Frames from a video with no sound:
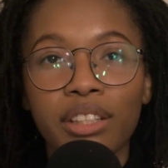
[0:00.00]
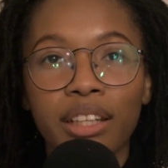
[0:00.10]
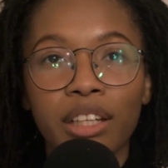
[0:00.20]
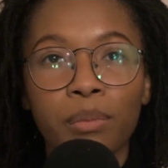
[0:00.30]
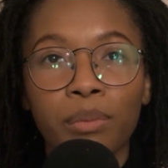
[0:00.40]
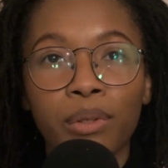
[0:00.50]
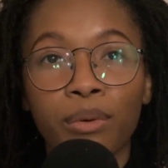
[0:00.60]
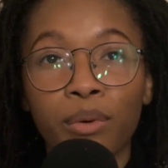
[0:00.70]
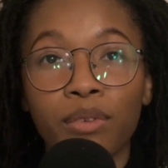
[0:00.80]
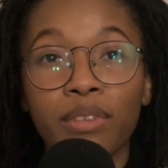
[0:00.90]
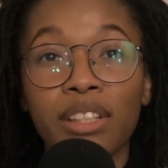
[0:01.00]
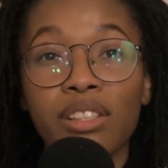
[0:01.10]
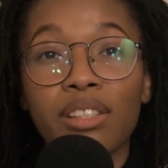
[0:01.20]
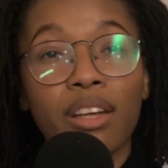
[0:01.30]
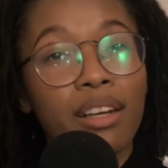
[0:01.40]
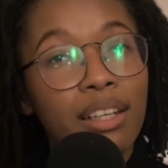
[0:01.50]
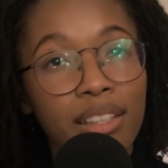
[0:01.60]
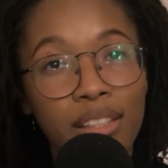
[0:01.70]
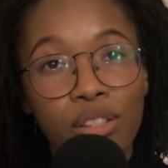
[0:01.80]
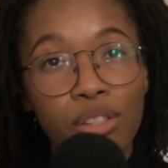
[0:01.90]
liked blue or if I just thought I
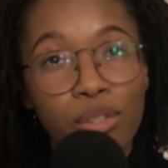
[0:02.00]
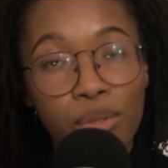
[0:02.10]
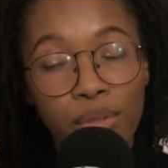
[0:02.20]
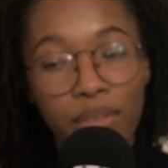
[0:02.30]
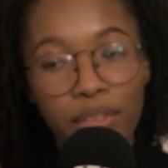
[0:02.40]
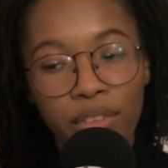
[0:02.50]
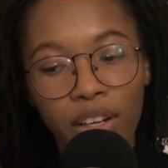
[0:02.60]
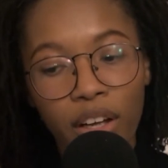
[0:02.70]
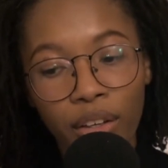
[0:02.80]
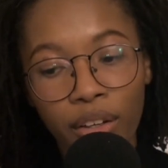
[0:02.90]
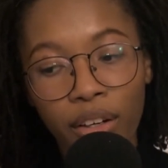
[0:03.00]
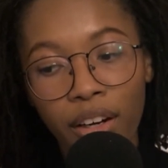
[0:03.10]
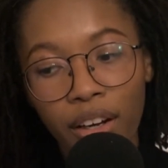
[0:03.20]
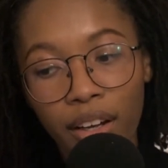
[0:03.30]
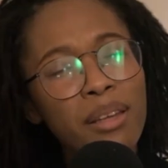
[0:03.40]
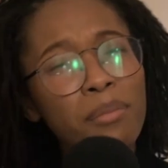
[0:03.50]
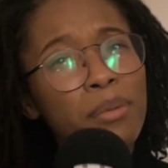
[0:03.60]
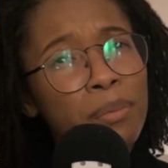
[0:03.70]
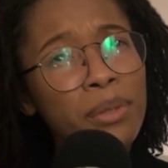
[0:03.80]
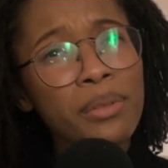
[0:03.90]
needed to choose a favorite color,
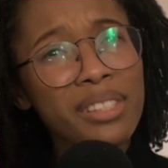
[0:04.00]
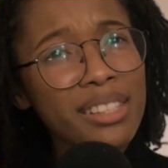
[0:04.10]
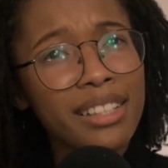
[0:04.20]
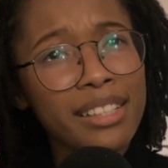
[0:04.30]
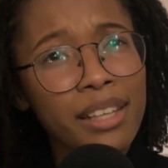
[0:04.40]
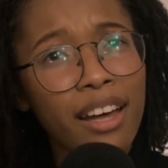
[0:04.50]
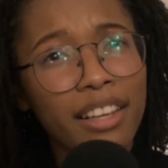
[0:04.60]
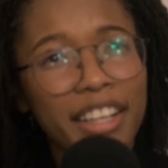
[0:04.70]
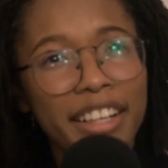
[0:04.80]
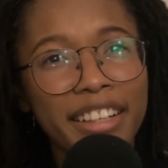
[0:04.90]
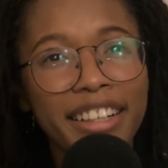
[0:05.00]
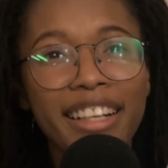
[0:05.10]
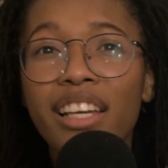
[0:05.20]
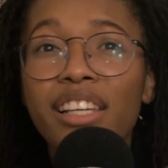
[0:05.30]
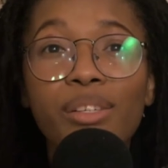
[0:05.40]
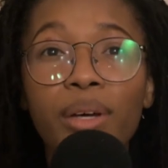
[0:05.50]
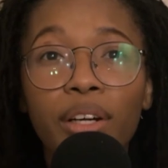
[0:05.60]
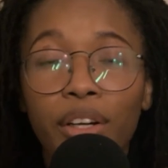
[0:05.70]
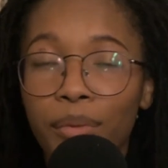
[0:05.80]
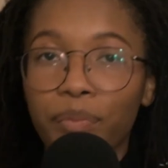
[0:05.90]
but blue is a nice color. So I
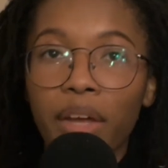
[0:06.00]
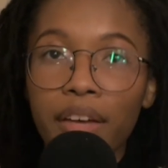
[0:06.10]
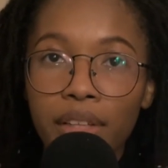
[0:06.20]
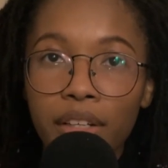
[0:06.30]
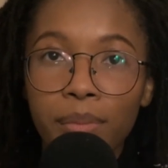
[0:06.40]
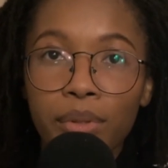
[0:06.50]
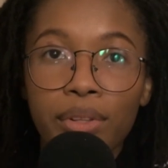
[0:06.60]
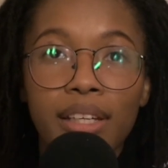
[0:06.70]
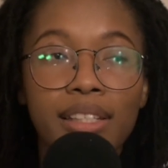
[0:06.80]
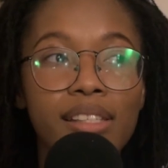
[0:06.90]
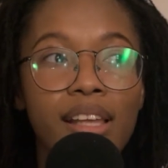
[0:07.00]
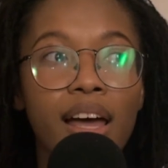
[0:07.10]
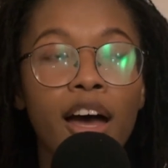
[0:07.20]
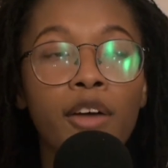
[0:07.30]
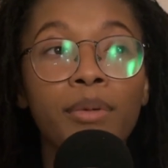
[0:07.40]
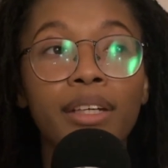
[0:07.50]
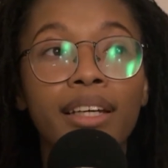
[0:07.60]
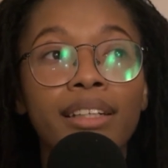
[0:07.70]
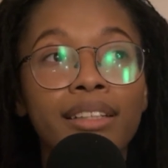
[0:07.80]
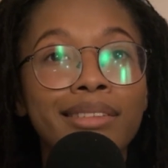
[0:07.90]
don't know. I have a lot of blue things. I've been
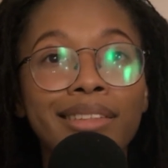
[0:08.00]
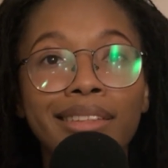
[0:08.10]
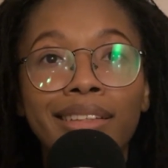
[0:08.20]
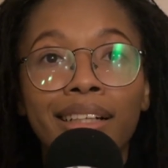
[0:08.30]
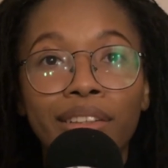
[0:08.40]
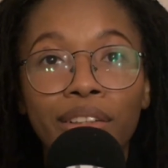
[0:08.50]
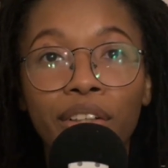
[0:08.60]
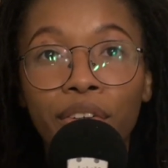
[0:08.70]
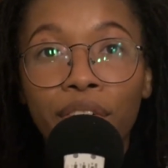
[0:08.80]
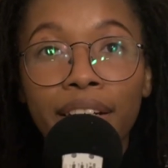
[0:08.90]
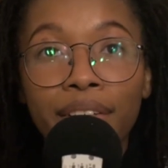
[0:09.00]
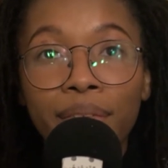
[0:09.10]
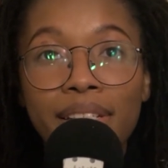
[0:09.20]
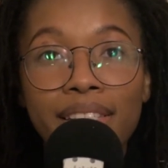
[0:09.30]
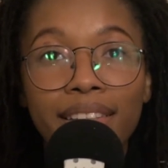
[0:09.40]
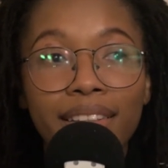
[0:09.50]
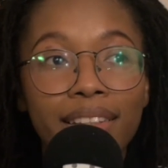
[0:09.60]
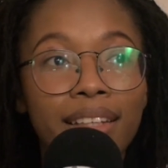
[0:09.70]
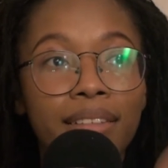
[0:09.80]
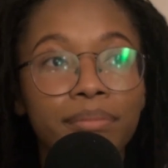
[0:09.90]
getting into the color green
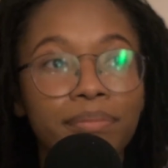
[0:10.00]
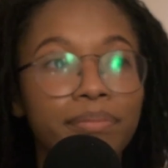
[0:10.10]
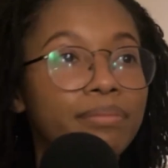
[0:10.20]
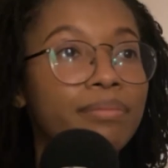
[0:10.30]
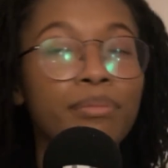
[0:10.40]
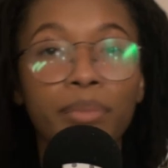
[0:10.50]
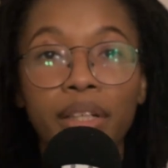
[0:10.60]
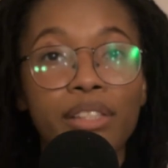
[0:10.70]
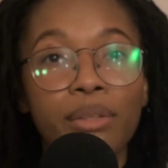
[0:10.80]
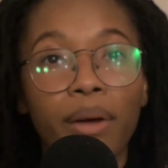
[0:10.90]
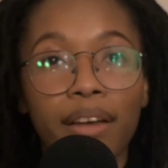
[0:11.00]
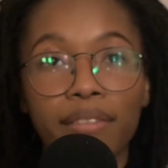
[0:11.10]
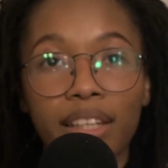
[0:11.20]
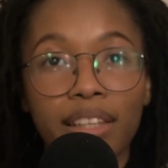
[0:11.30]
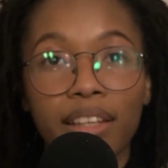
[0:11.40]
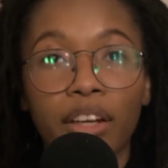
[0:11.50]
recently, but I don't have anything